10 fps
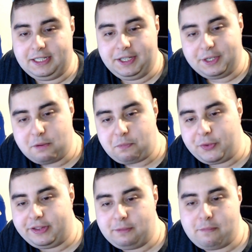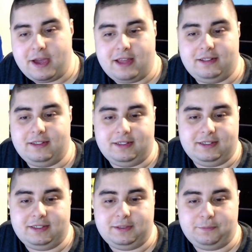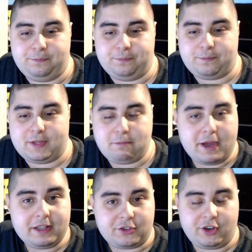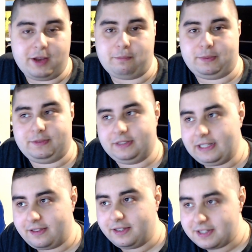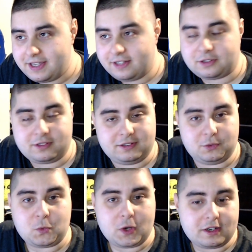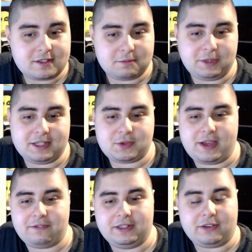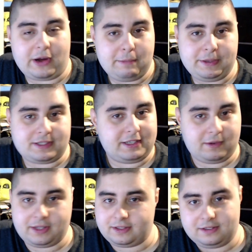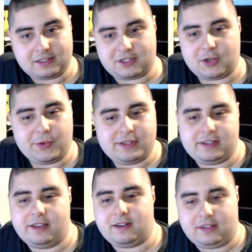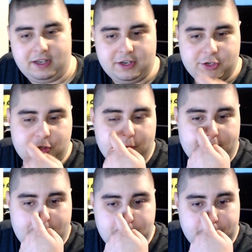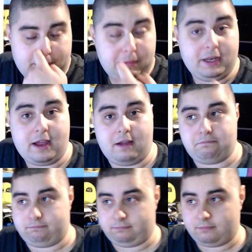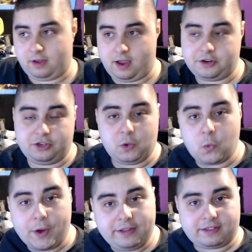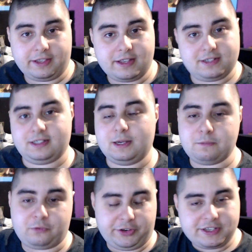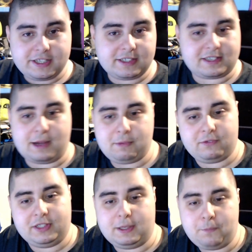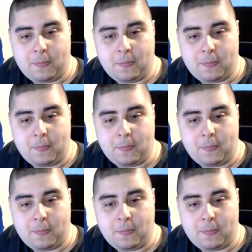a pretty bad shape. And things get worse because we have the rabbits now that the snow is here showing up. Emilia actually went against them, freezing some of them,